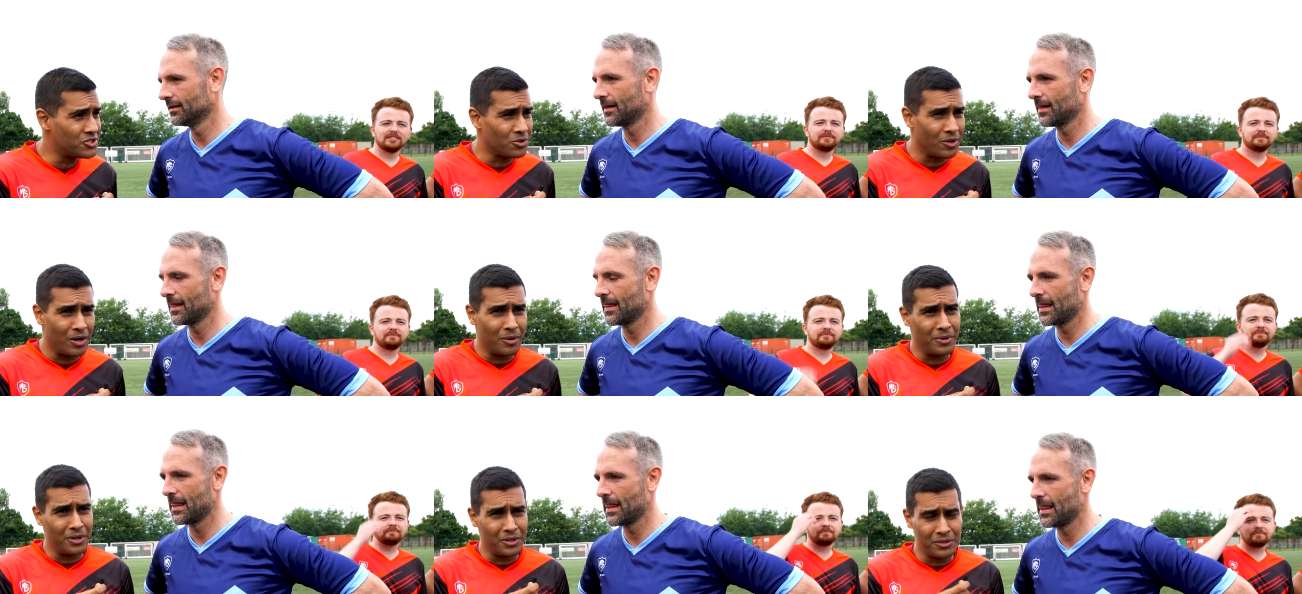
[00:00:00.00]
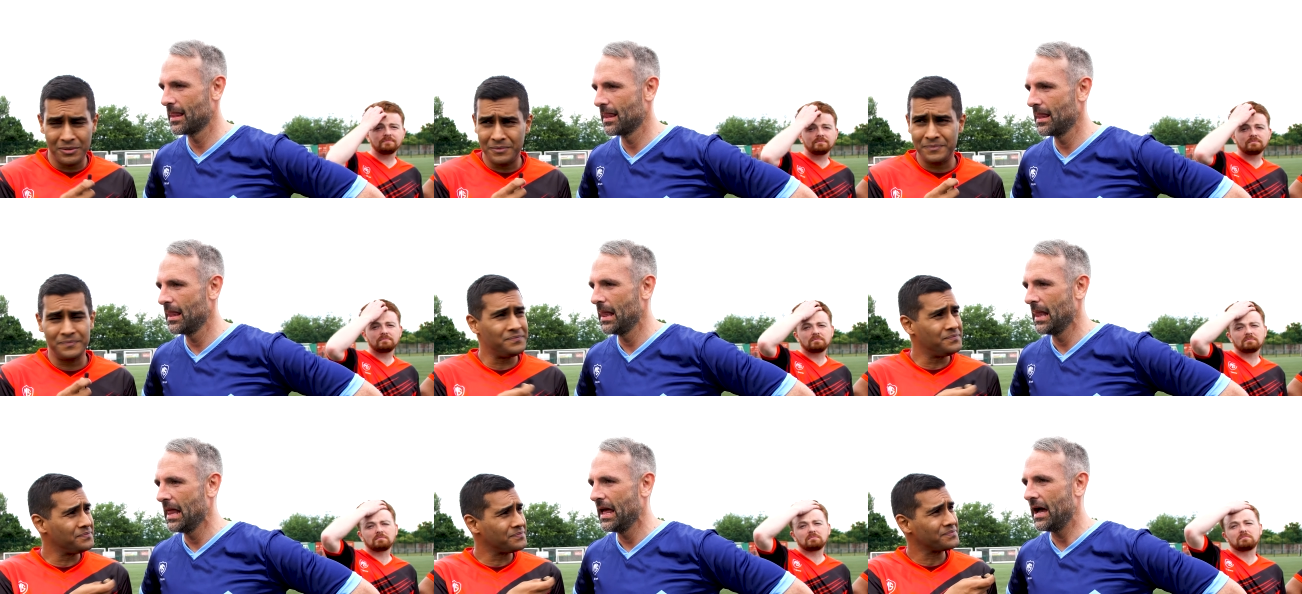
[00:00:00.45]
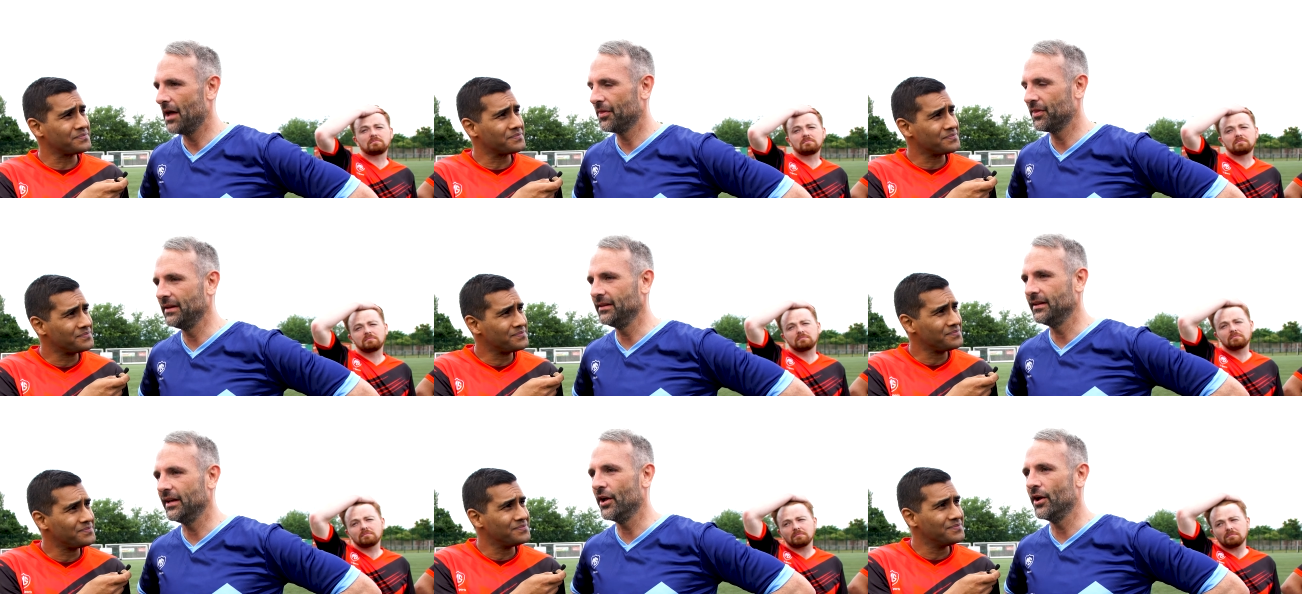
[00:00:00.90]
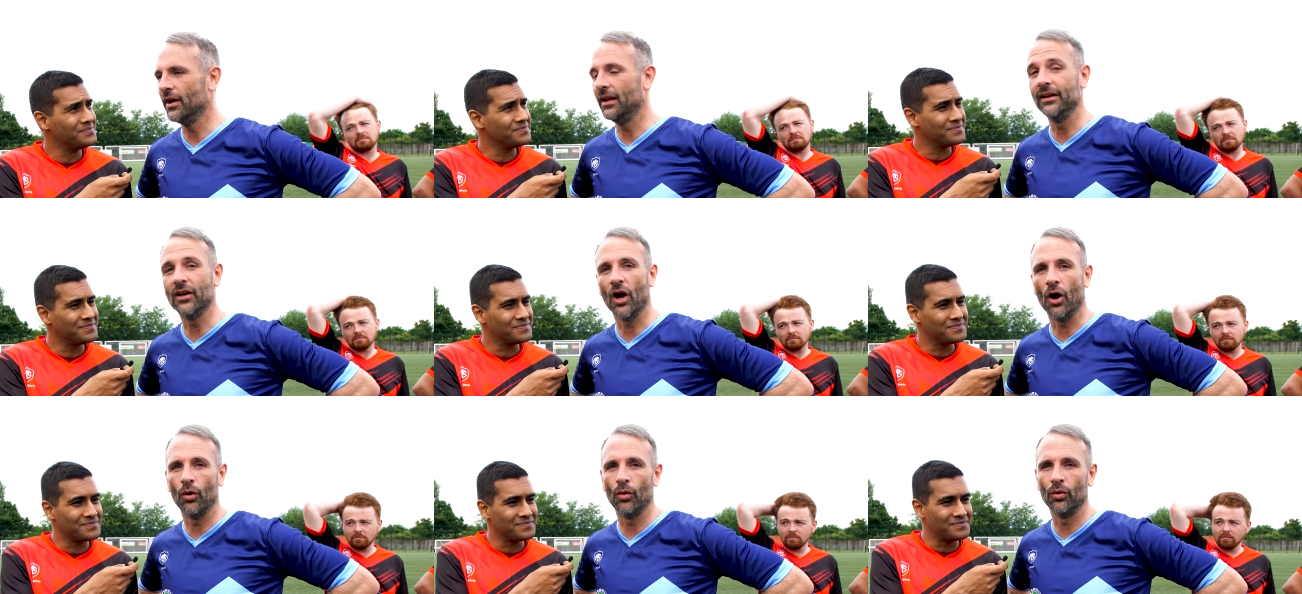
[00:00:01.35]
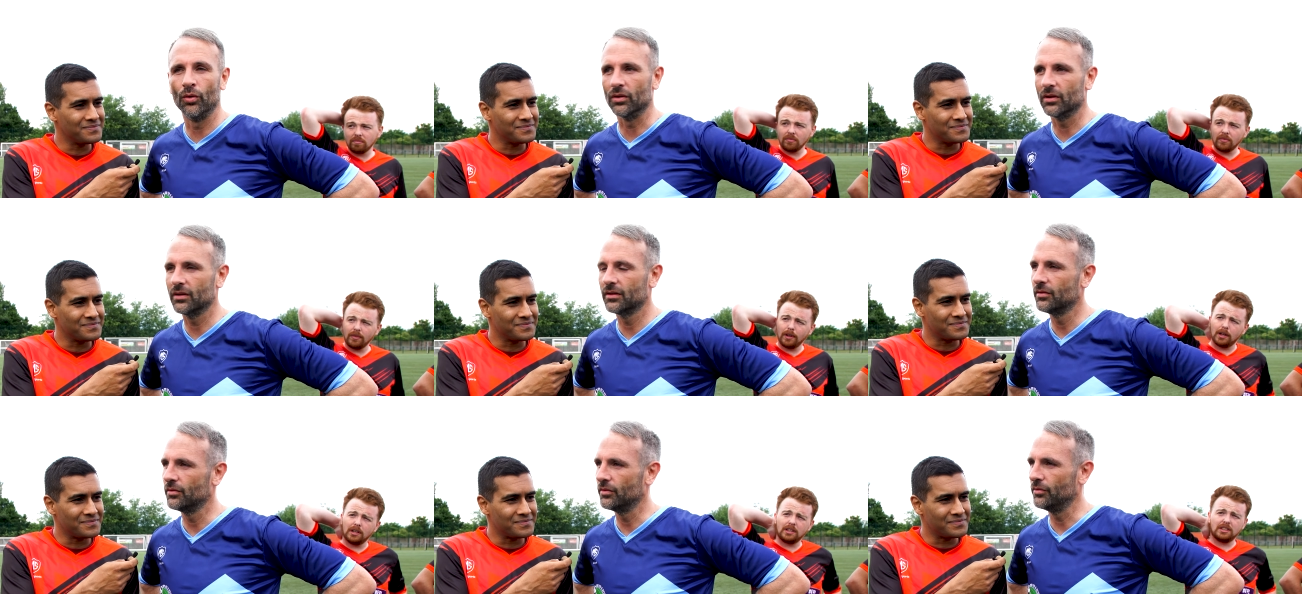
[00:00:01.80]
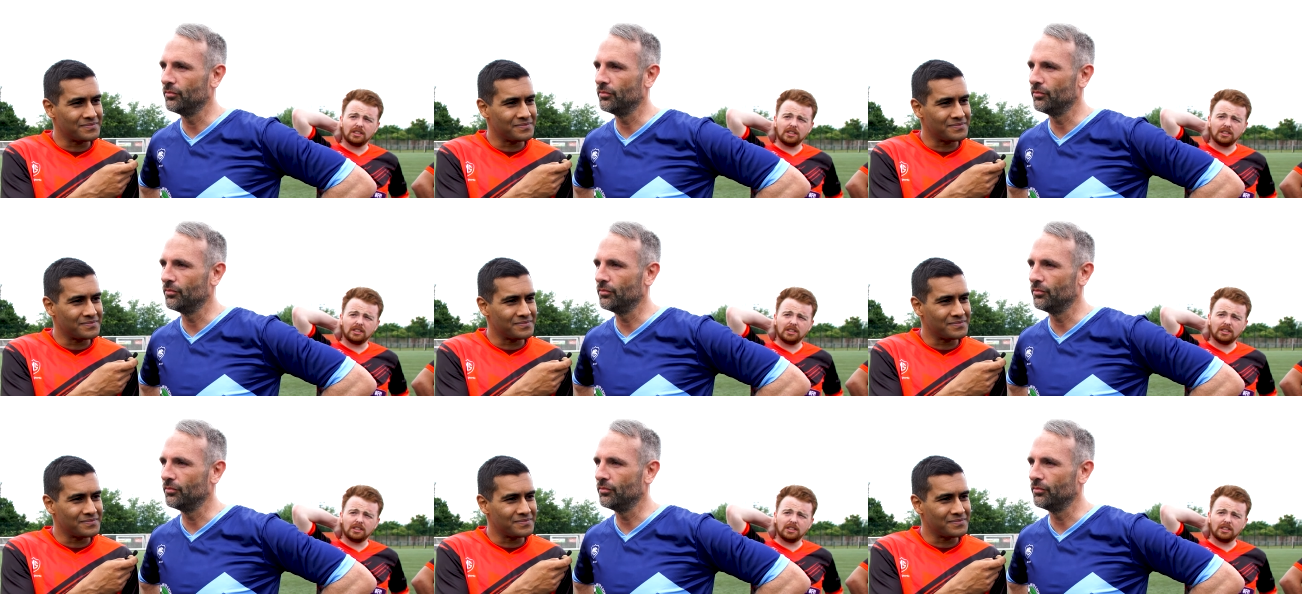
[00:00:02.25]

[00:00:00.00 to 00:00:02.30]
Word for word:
Speaker 1: you quite well. I think the early goal